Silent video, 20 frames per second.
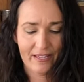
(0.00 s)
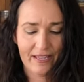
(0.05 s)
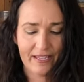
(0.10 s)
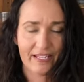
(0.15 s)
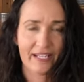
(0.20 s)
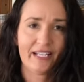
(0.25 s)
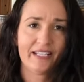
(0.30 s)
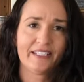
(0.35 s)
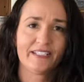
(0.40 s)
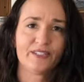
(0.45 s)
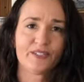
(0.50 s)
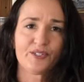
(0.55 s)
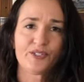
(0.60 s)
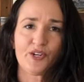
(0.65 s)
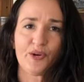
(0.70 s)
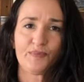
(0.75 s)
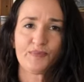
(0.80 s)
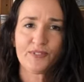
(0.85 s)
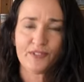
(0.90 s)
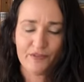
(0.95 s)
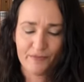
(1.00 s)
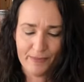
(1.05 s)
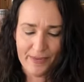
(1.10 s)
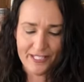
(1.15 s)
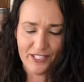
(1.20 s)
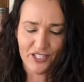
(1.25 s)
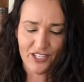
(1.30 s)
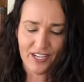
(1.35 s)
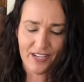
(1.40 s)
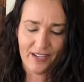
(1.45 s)
and clean the tops of
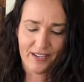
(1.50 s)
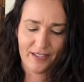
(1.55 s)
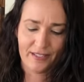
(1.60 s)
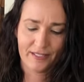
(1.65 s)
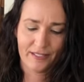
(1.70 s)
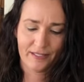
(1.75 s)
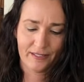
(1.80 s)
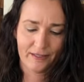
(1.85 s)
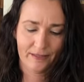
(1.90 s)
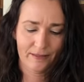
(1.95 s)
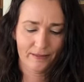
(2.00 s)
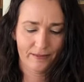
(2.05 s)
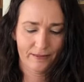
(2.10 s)
my jars.